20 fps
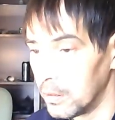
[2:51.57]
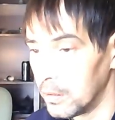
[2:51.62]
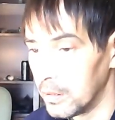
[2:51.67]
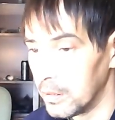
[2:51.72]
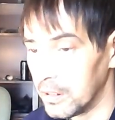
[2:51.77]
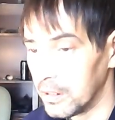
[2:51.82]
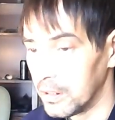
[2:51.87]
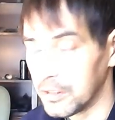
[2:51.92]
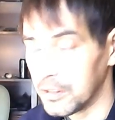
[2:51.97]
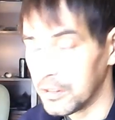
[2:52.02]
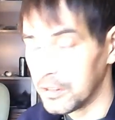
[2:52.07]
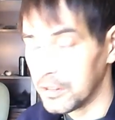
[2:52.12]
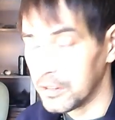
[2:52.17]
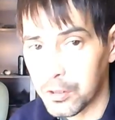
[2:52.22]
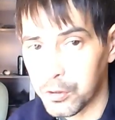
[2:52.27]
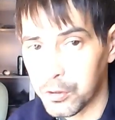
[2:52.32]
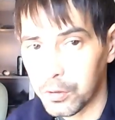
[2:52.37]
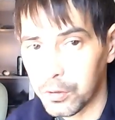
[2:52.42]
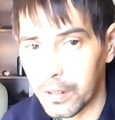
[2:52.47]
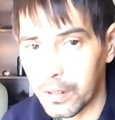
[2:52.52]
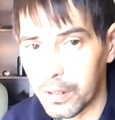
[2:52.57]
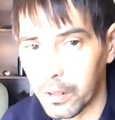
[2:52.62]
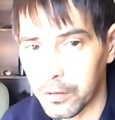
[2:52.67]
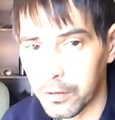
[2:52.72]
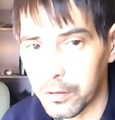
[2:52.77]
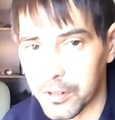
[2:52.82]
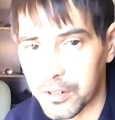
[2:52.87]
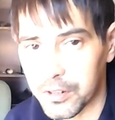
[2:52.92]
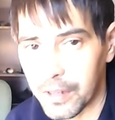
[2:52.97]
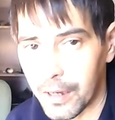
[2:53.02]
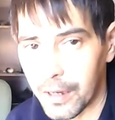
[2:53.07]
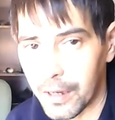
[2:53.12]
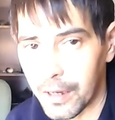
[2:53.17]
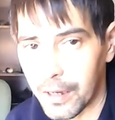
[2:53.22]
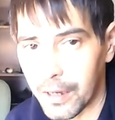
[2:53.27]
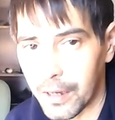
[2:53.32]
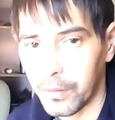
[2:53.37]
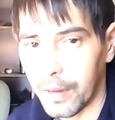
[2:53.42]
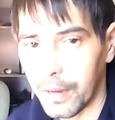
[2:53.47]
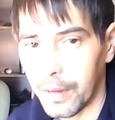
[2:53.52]
instinctually understand your
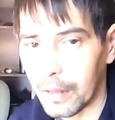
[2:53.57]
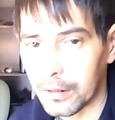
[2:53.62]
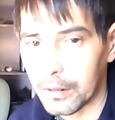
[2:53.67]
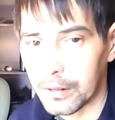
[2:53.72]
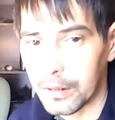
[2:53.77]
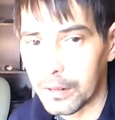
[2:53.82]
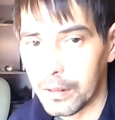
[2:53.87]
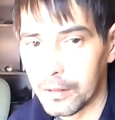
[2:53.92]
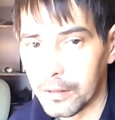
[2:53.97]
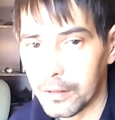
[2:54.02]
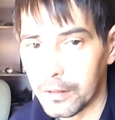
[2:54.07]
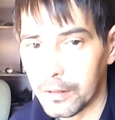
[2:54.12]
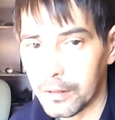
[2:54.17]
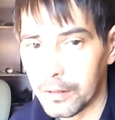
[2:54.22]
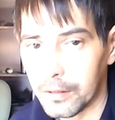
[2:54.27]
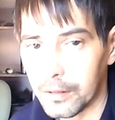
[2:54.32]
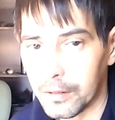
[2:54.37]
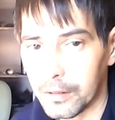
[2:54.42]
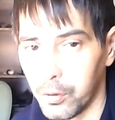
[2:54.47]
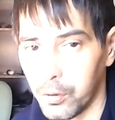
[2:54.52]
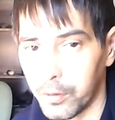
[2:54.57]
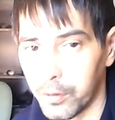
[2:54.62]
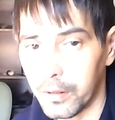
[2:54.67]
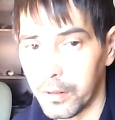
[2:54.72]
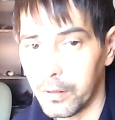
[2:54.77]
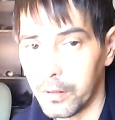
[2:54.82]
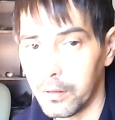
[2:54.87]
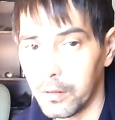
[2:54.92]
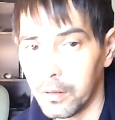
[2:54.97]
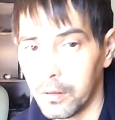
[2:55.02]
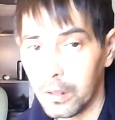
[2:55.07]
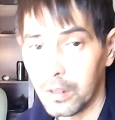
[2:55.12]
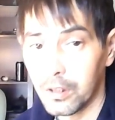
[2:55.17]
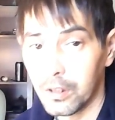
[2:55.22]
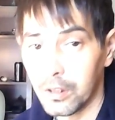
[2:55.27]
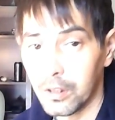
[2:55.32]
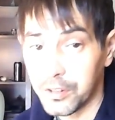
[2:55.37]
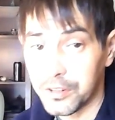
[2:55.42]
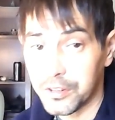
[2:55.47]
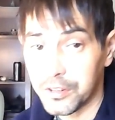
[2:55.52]
reality so you can
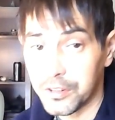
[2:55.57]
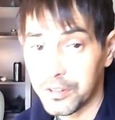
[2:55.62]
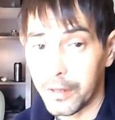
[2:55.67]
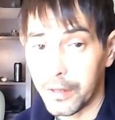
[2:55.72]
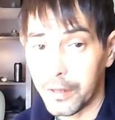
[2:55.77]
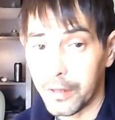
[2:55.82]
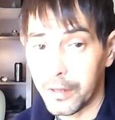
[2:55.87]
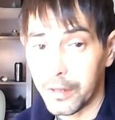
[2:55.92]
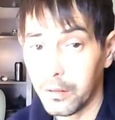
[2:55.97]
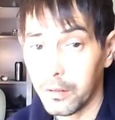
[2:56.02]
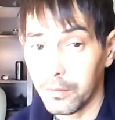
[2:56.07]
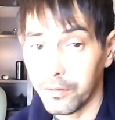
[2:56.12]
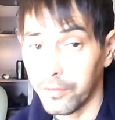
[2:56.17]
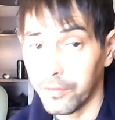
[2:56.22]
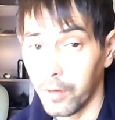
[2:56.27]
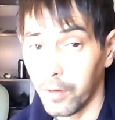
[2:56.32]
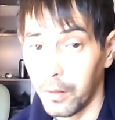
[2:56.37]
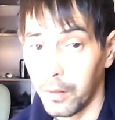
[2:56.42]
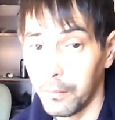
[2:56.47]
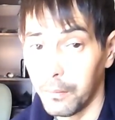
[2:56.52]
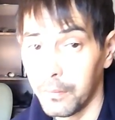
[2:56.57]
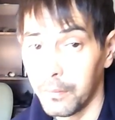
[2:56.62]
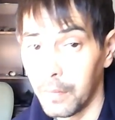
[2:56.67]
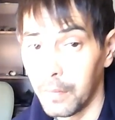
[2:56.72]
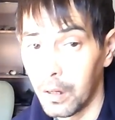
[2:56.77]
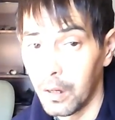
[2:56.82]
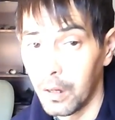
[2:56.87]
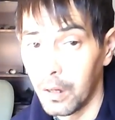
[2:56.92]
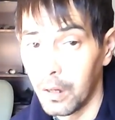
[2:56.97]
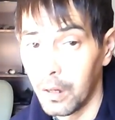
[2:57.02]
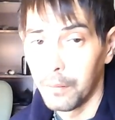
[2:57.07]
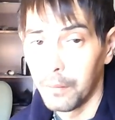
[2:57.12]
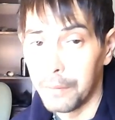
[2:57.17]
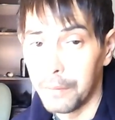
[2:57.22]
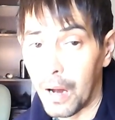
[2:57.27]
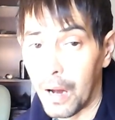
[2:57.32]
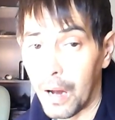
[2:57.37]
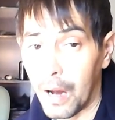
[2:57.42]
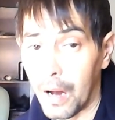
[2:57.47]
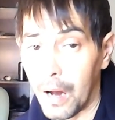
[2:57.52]
stay clear from
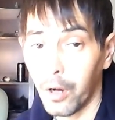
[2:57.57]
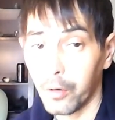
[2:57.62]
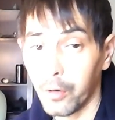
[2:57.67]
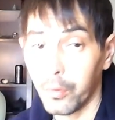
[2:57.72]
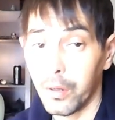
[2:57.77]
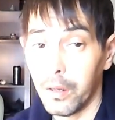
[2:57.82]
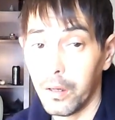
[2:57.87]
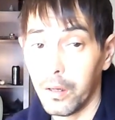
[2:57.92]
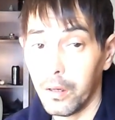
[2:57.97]
power-hungry